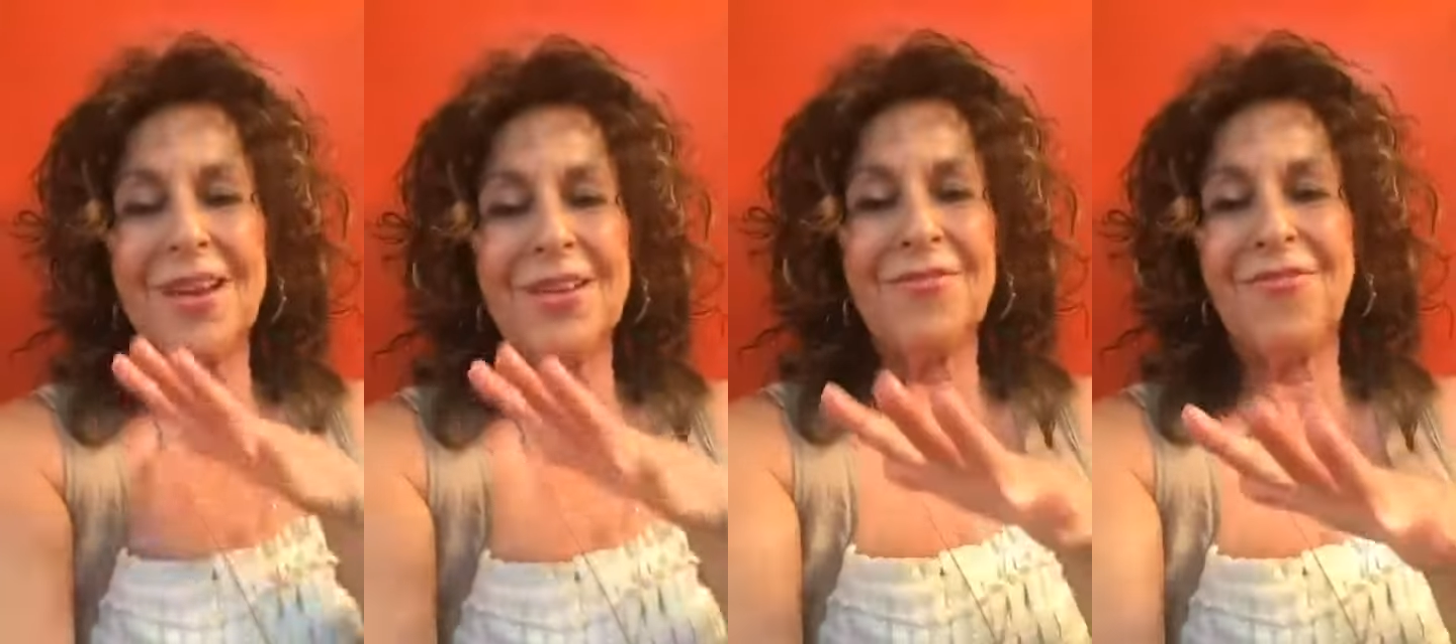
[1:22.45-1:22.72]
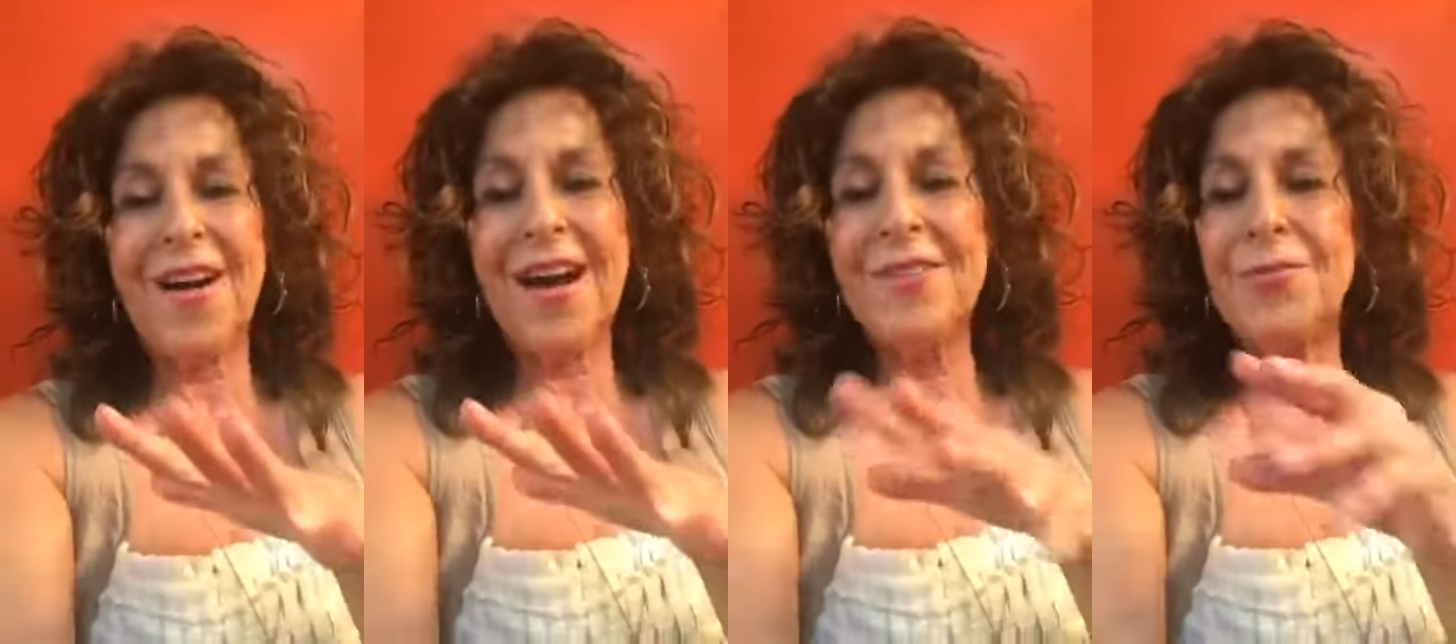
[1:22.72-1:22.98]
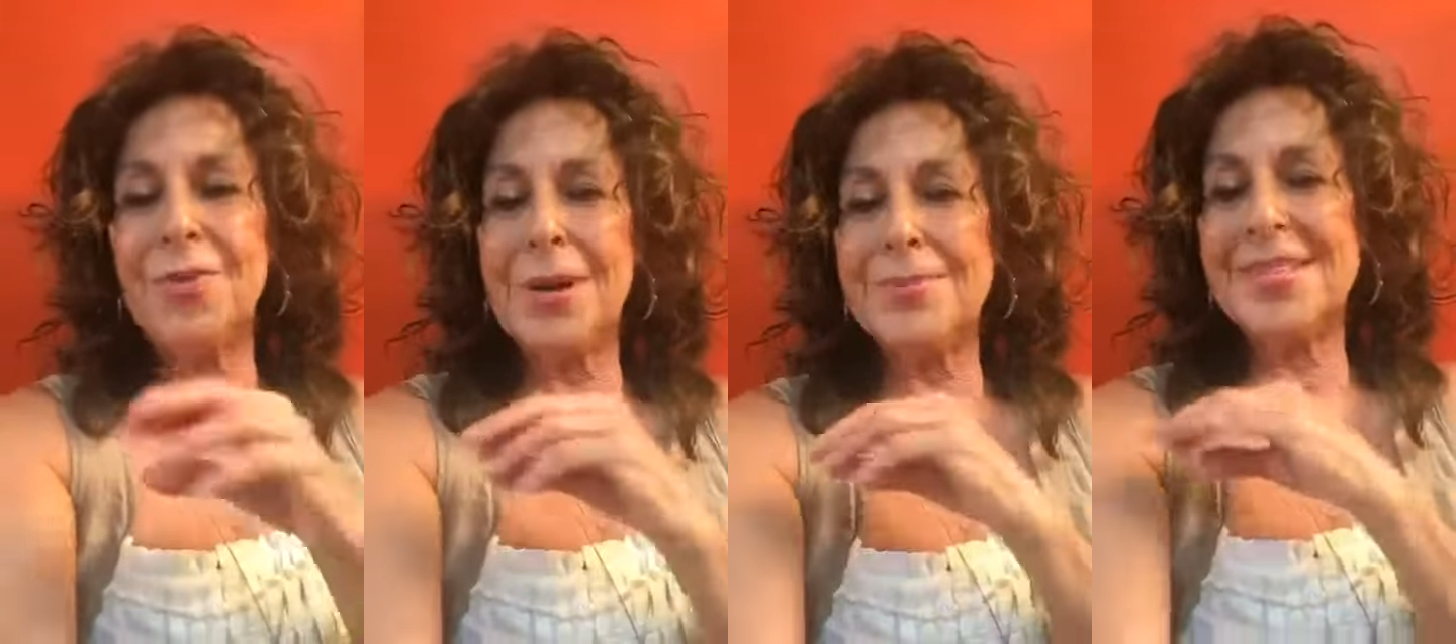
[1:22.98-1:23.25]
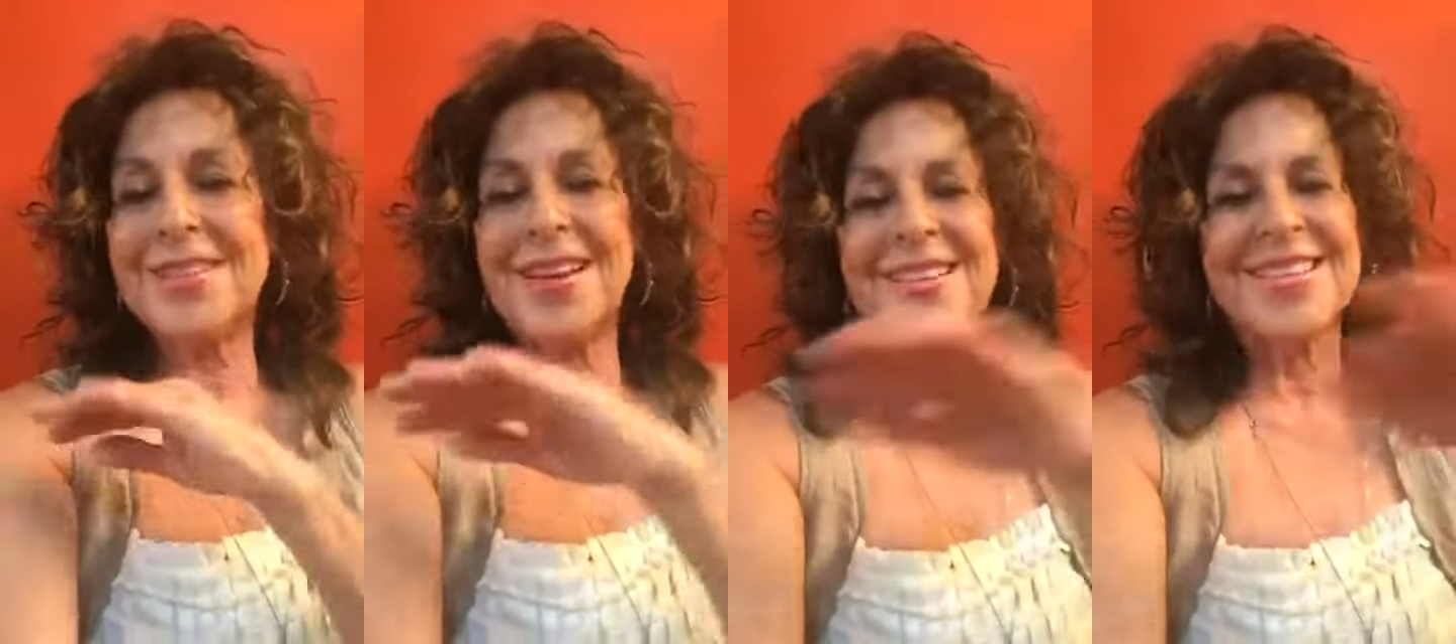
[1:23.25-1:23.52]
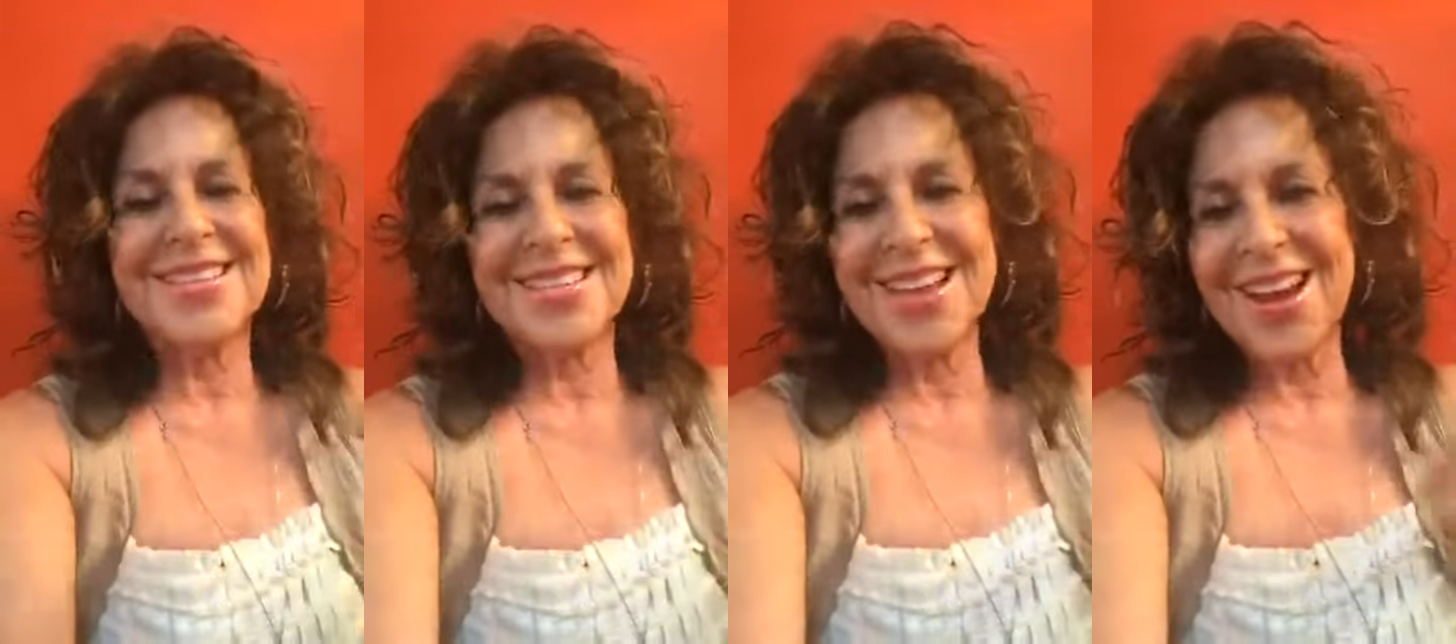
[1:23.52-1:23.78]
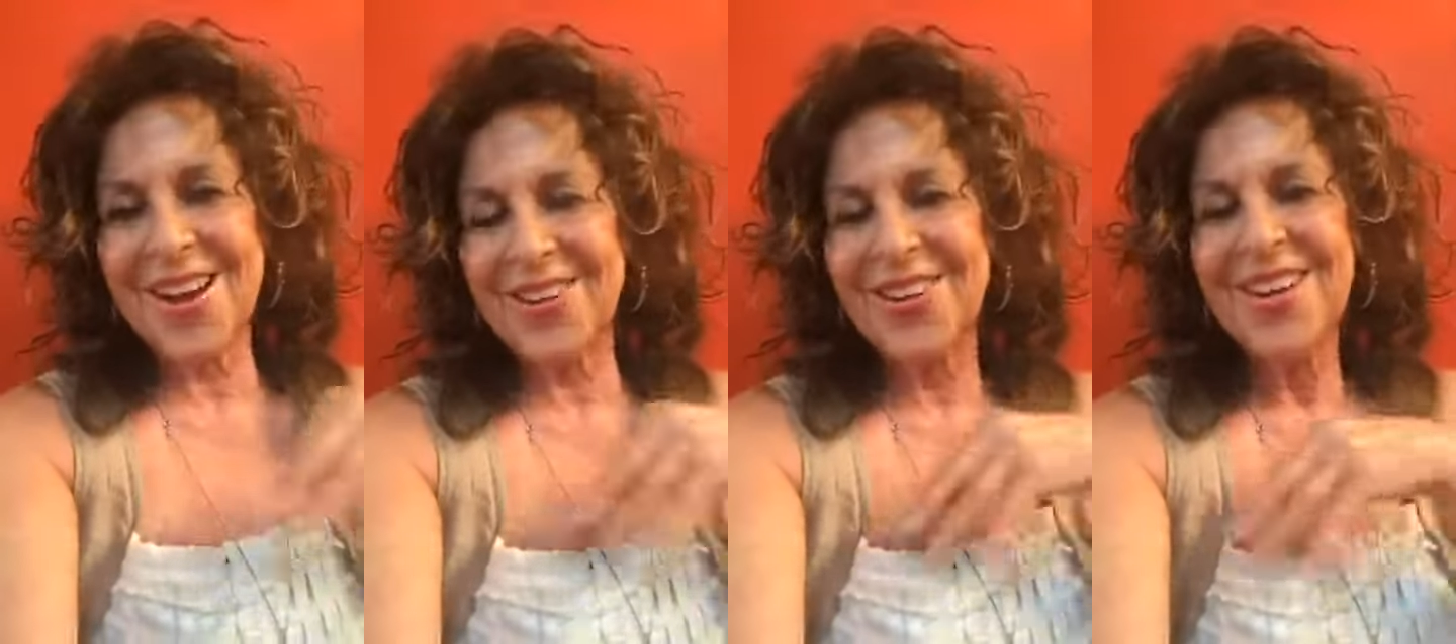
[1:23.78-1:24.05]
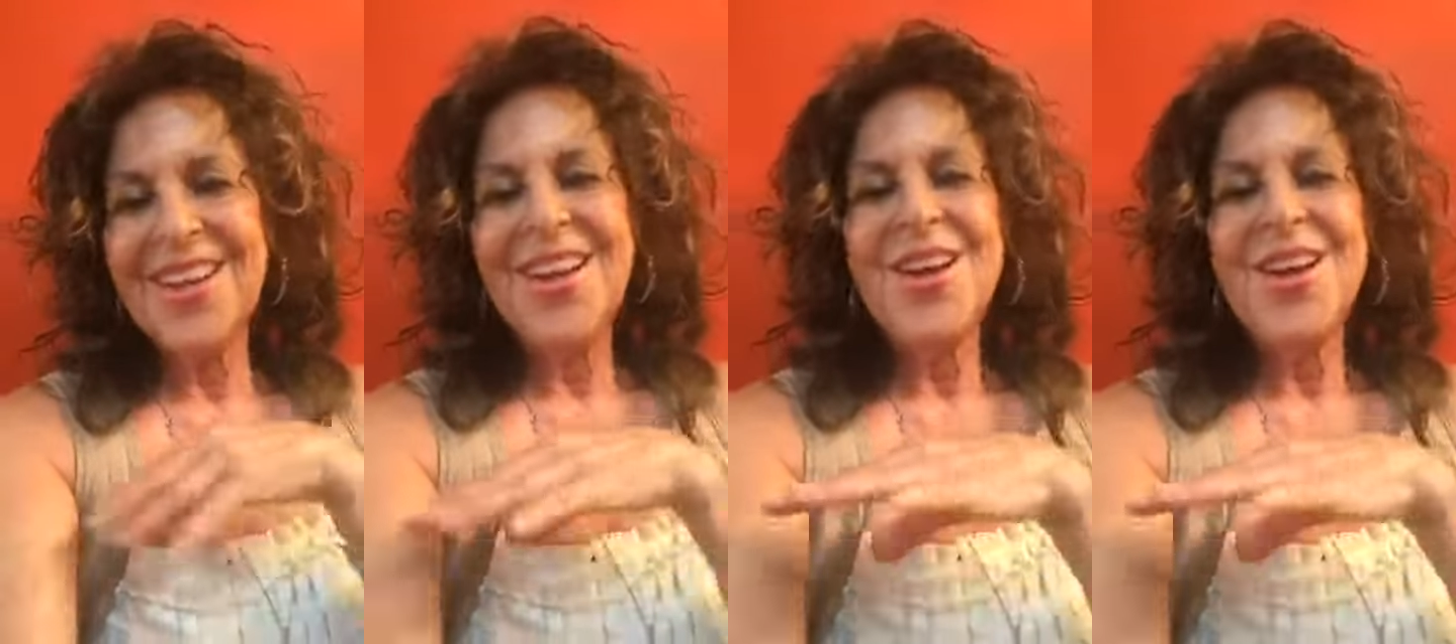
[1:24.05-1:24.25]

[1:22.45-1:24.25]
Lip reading: I have 5 websites now